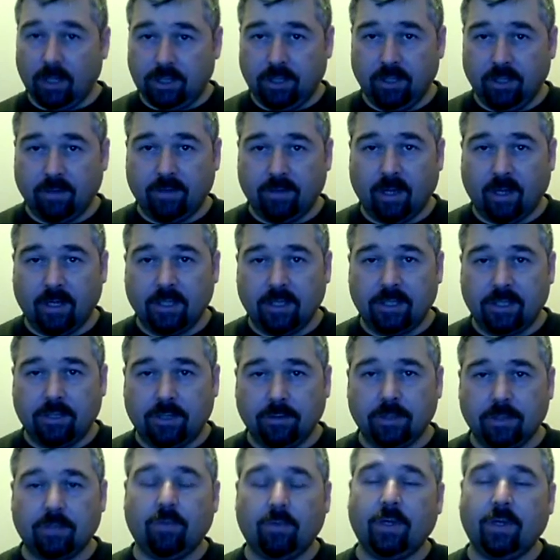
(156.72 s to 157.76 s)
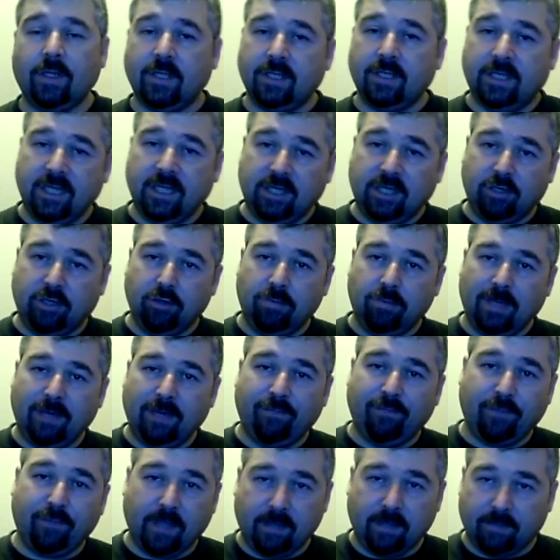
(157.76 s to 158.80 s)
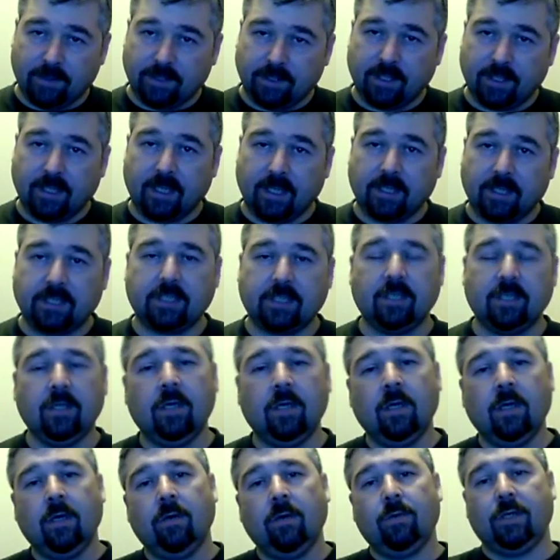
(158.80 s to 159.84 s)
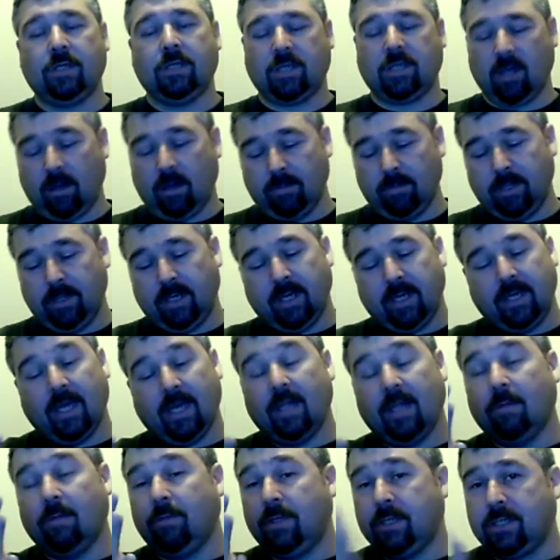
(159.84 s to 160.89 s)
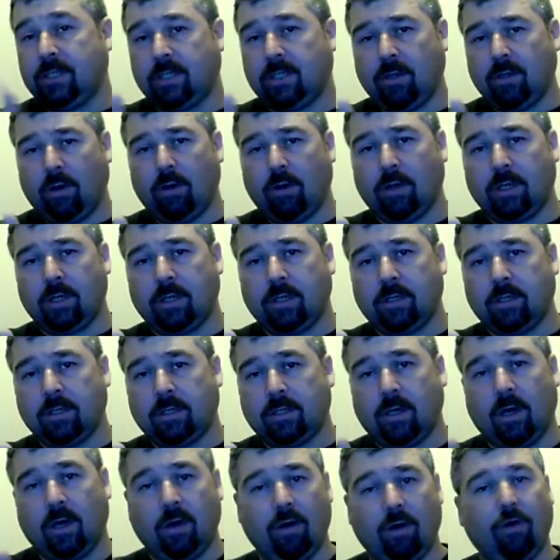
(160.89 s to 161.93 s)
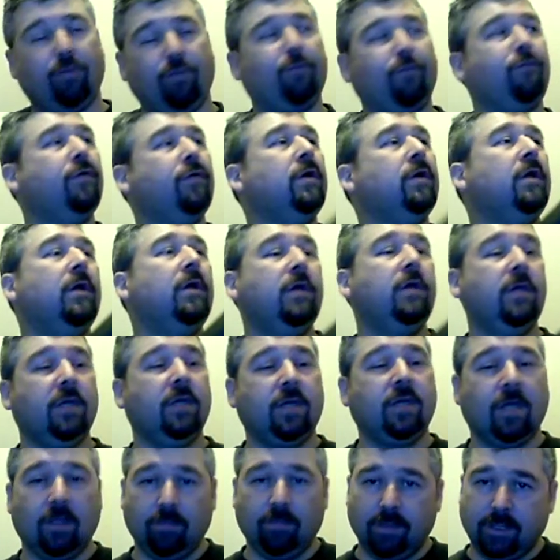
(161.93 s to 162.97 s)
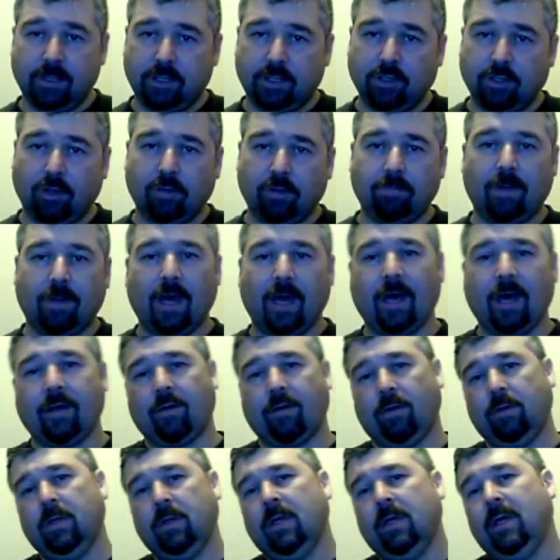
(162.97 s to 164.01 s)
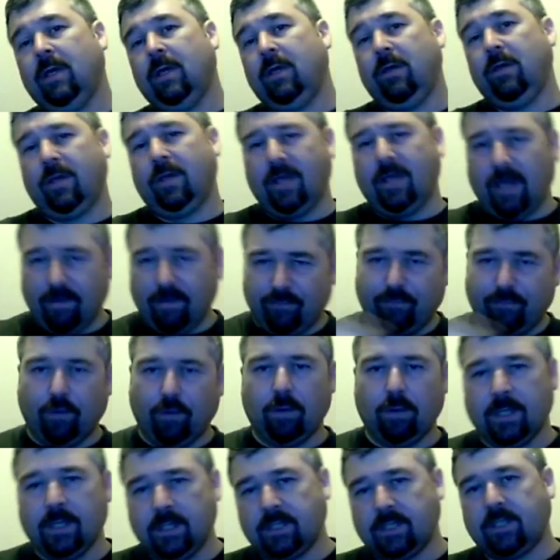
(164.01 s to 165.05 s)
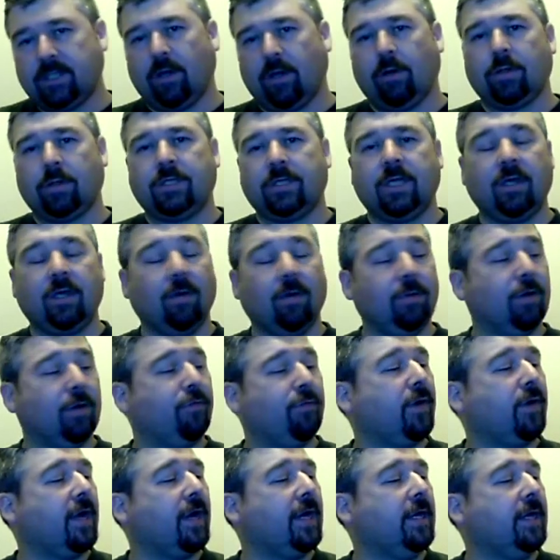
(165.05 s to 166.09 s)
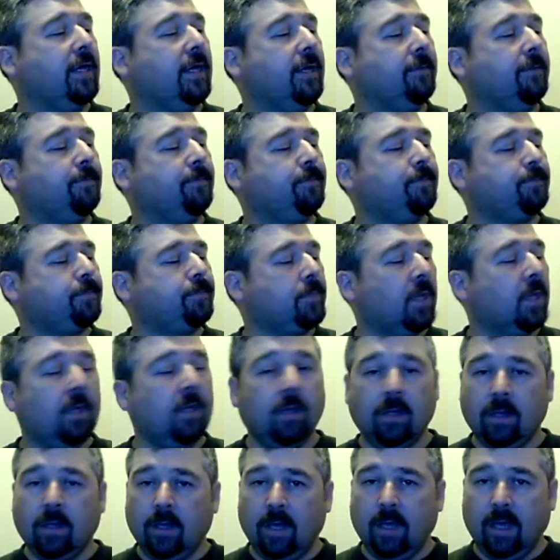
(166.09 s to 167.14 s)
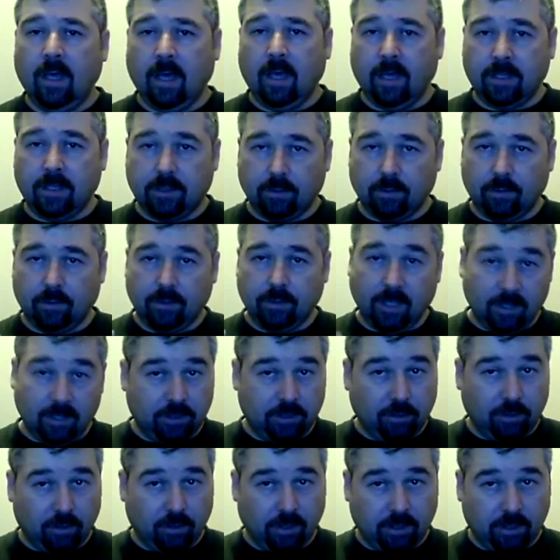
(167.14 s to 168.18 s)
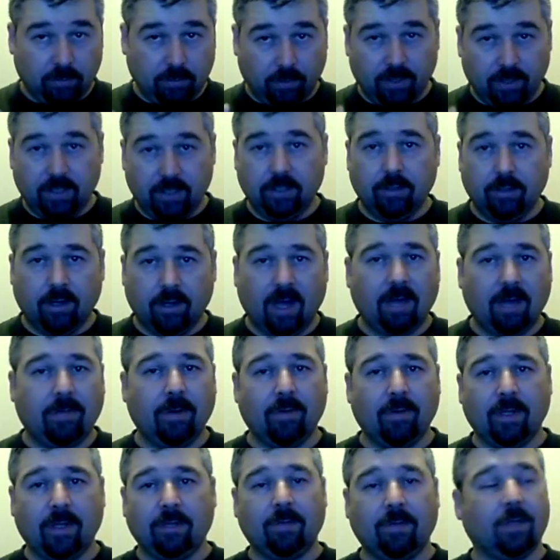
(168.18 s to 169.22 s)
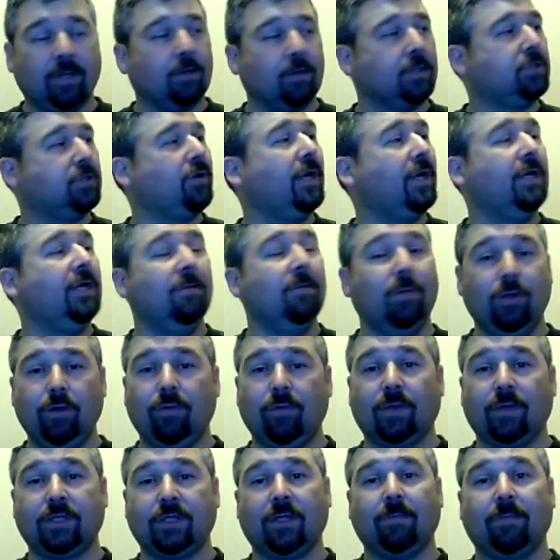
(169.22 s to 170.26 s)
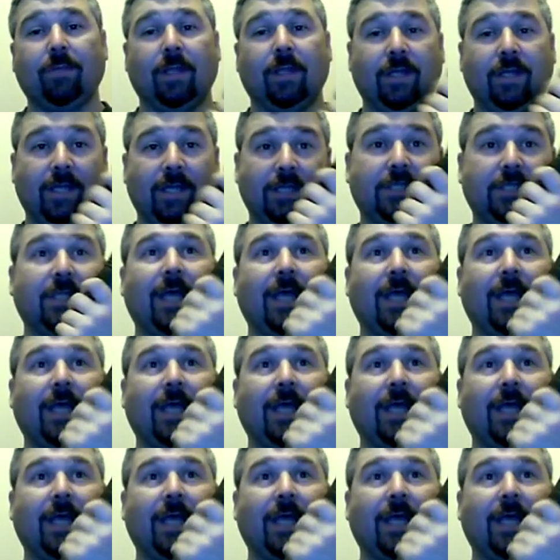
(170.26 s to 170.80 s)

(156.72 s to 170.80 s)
I should have done is chosen one of the CQB flavours of this, which you can get them with the stock cut off, you can get them with the short barrel, you can get folding stocks, they come in a variety. So get the shortest one that you're happy with, because trying to manoeuvre something this